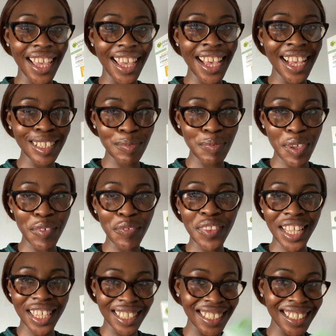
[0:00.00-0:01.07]
SPF
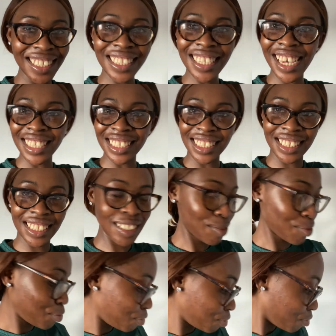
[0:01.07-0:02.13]
30. This guy is a
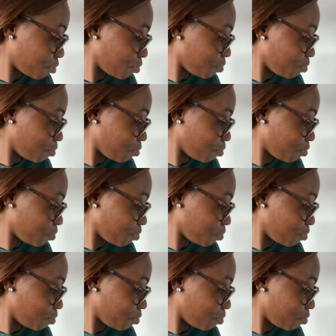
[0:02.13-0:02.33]
thief.